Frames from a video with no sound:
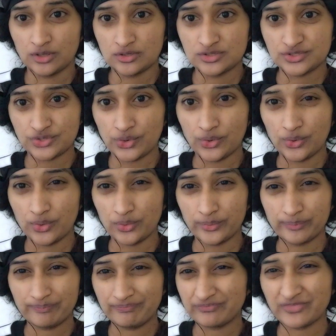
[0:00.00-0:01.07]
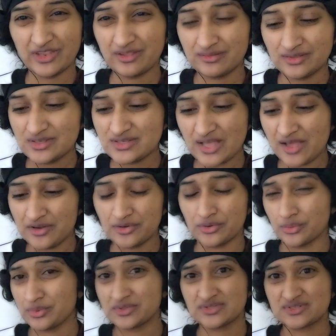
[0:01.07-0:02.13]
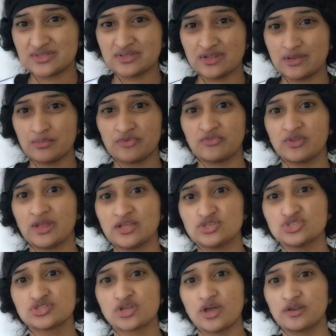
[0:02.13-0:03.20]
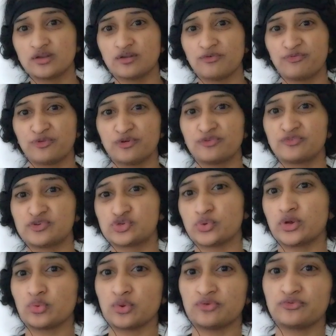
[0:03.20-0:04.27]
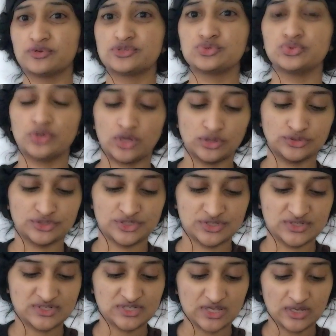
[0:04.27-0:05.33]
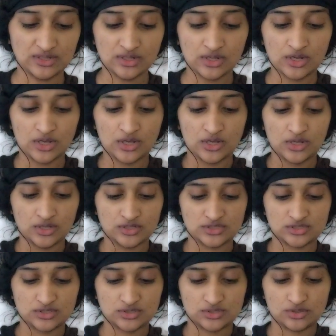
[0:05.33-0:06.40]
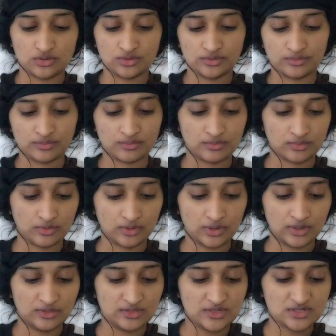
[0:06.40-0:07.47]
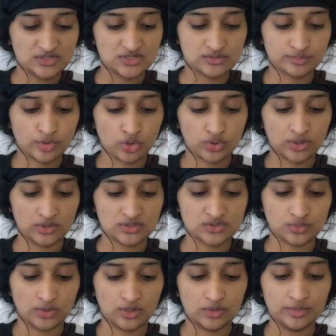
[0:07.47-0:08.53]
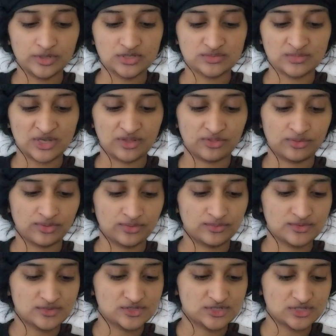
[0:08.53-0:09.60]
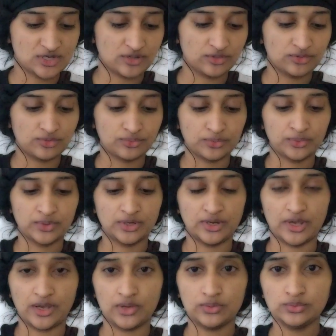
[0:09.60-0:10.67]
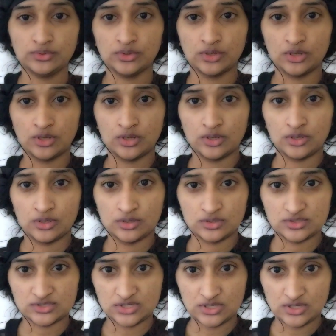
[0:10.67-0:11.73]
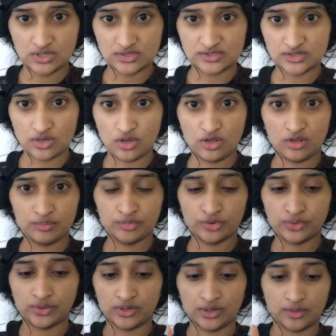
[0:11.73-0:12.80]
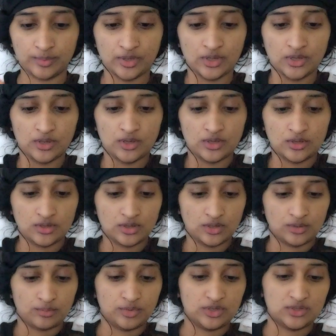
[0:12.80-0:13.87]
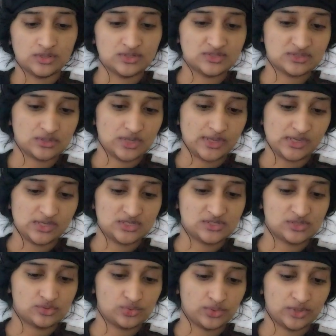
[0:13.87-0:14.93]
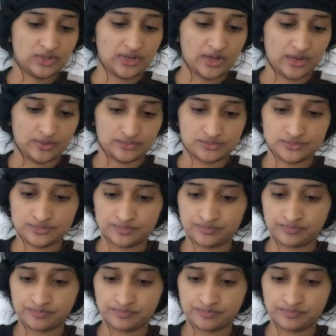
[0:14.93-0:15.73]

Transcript: So this, I don't know what's the name of it. I just got it at Forever 21 for $2 in sale. So, and this is broken as well because my son threw it down. See, it's all broken up because Ace threw it down.